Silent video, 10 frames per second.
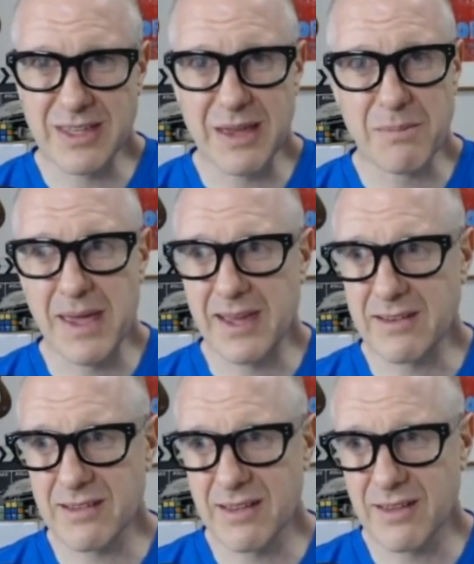get made
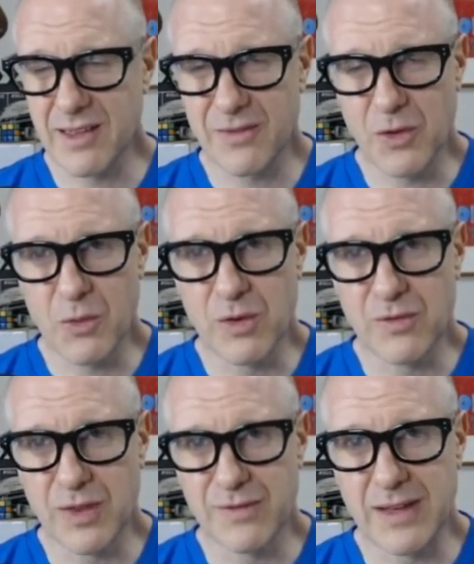if it weren't
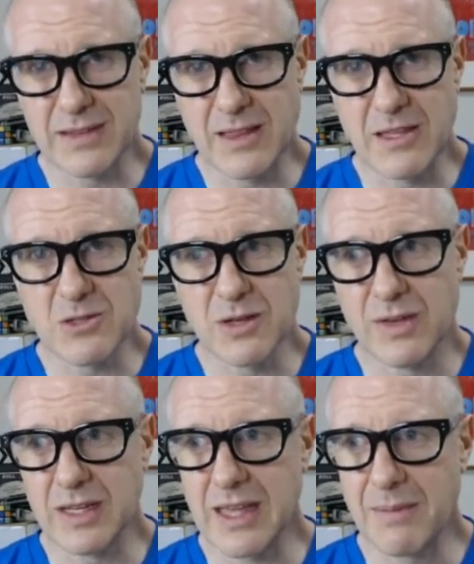for the fact that they're sort of
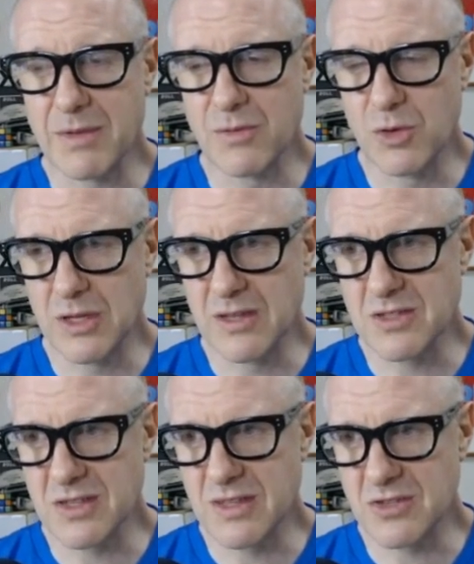in a captive
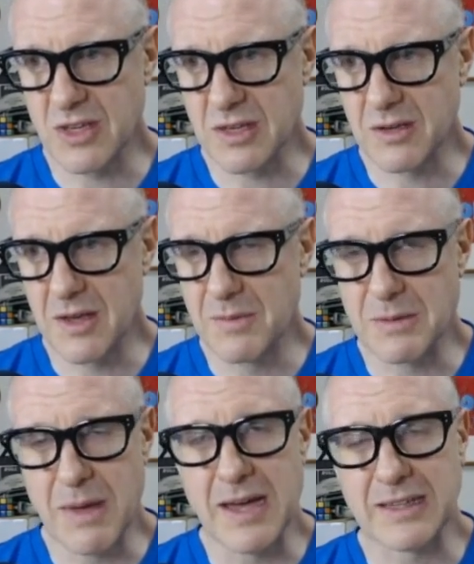audience and there's like a, a big
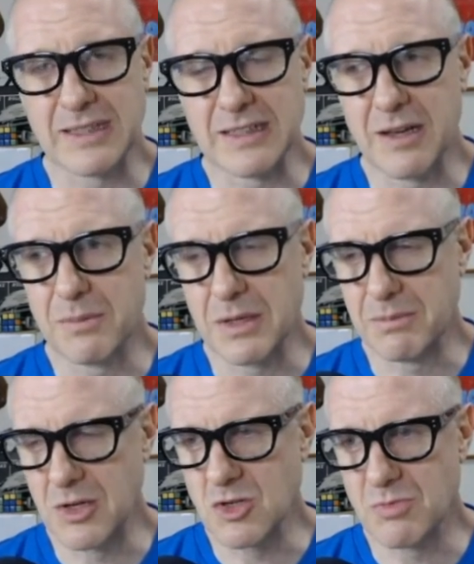marketing company
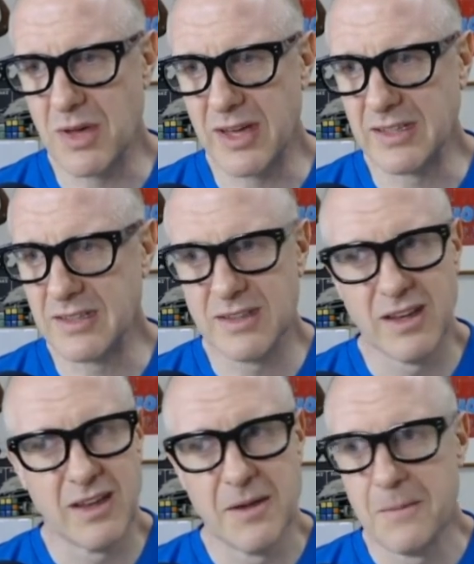budget behind it
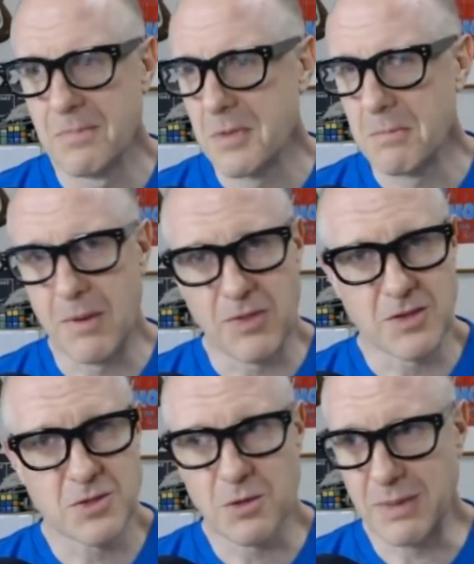but they're
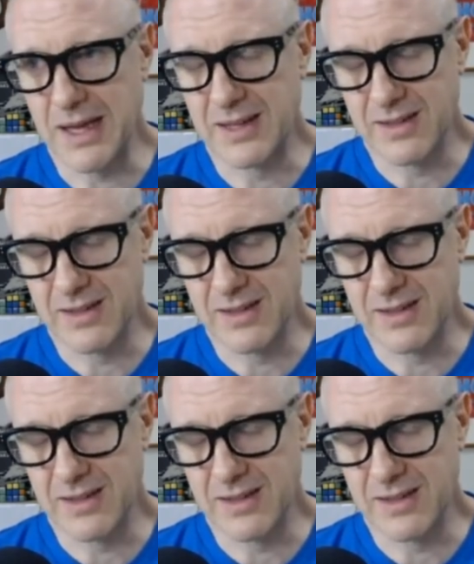so bad